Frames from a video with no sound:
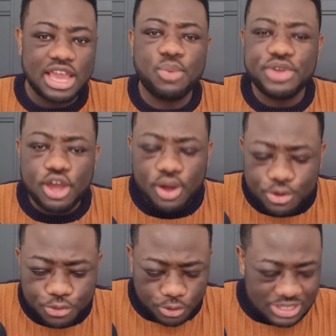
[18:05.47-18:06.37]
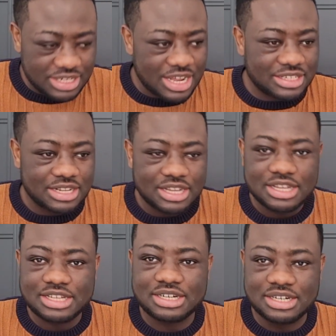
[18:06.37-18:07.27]
And we all thought
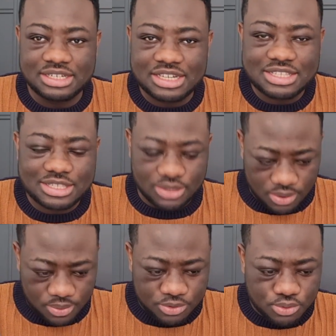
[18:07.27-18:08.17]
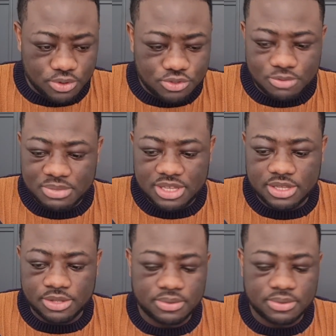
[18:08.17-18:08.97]
that this was going to be,